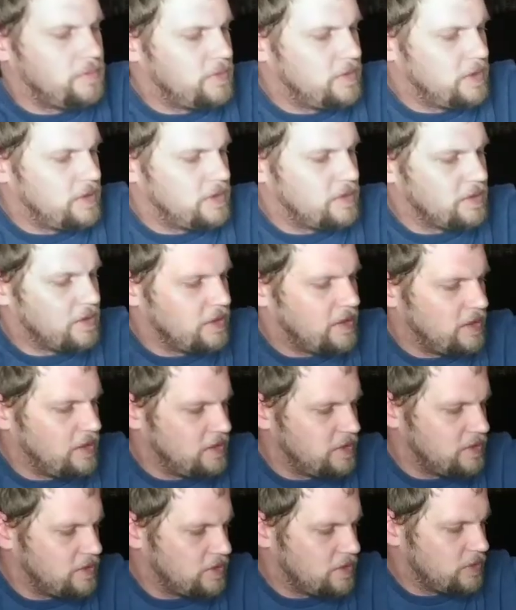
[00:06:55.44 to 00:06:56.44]
It's a lot
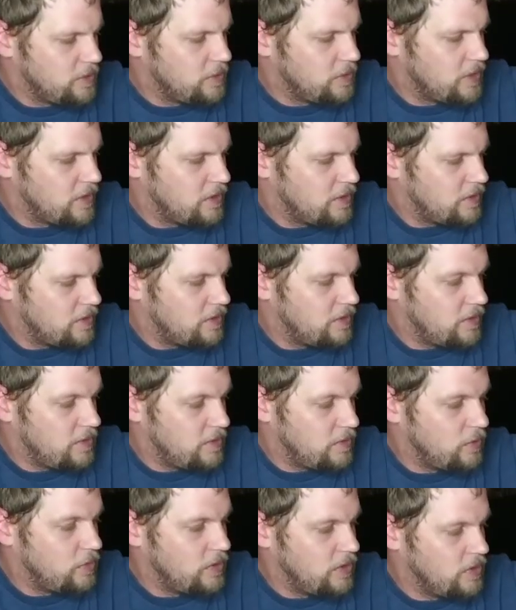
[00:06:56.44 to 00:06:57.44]
easier to work.
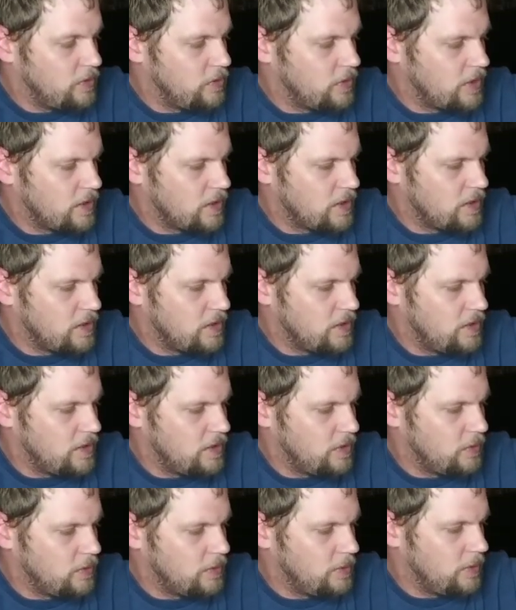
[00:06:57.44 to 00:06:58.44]
When you work it,
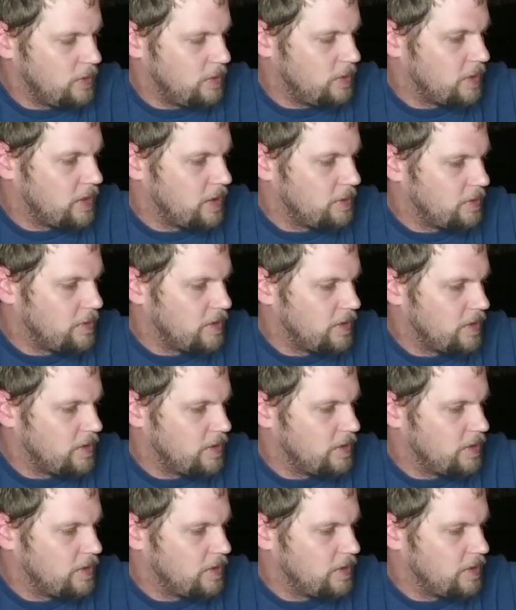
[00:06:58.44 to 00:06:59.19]
it will be popping.